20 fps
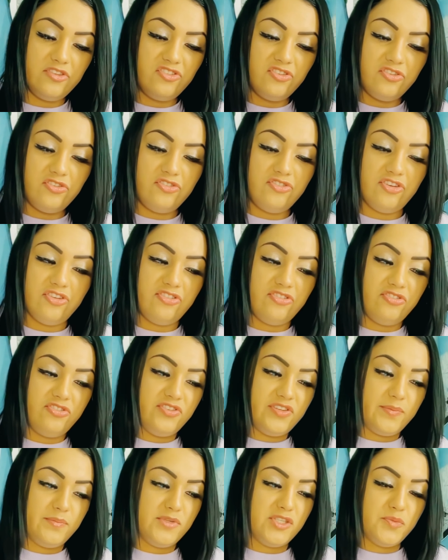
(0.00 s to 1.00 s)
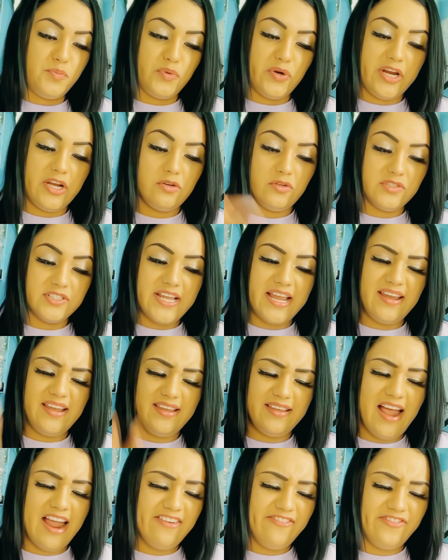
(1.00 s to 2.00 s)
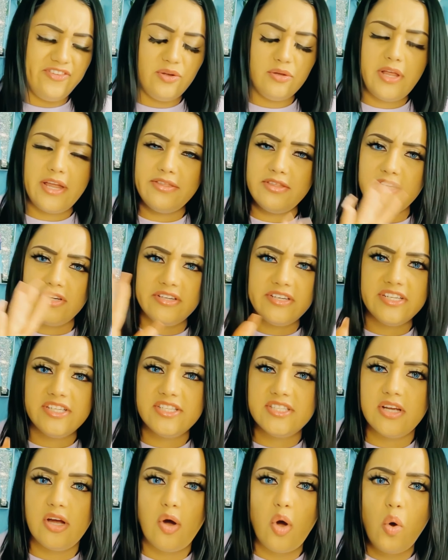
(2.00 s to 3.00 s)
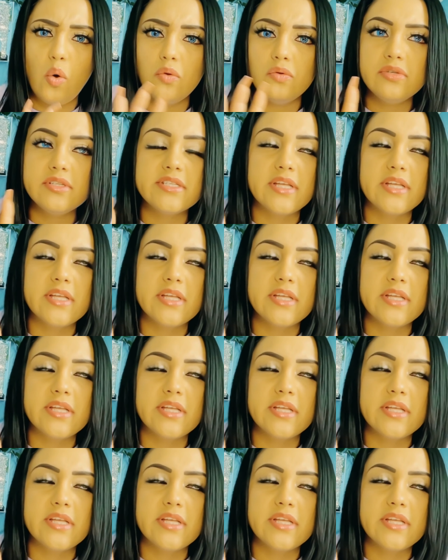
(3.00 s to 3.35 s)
It's just some sprinkles. I, I feel like there is a whole